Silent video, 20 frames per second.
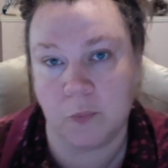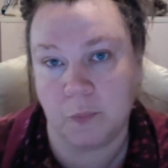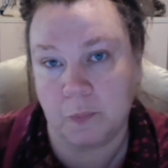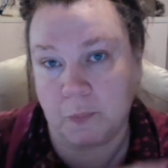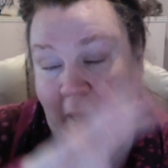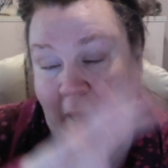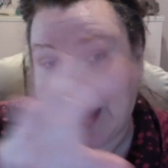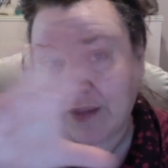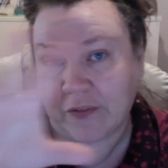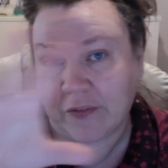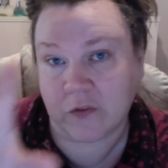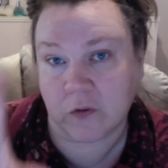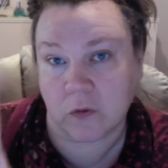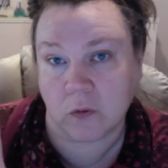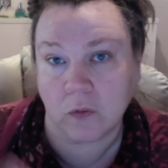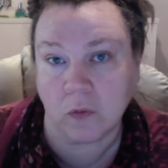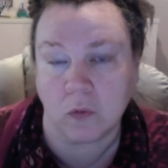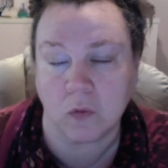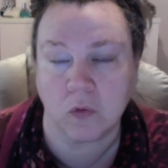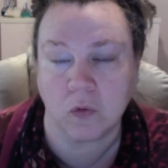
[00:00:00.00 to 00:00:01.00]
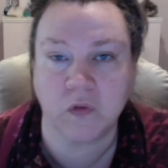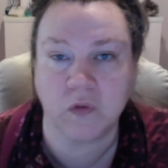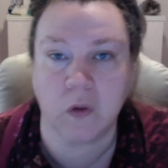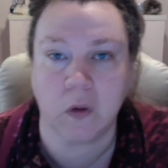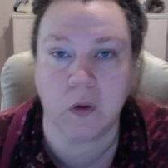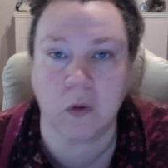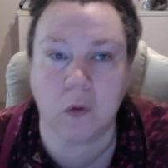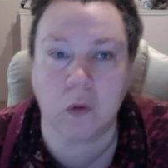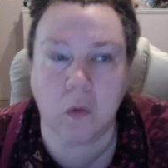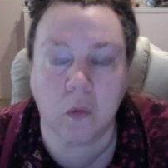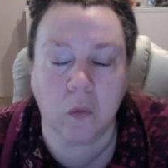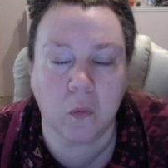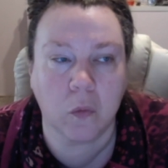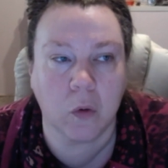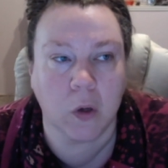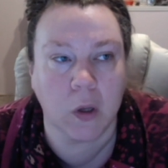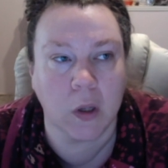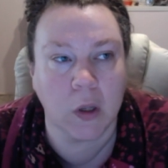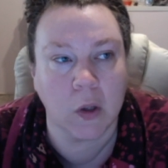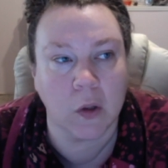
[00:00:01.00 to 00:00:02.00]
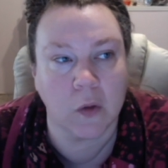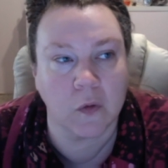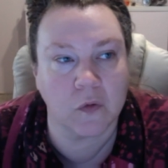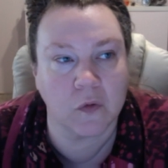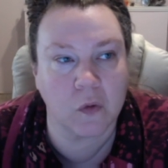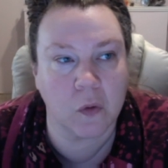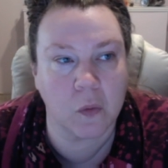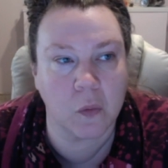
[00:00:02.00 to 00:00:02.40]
pattern or cycle. So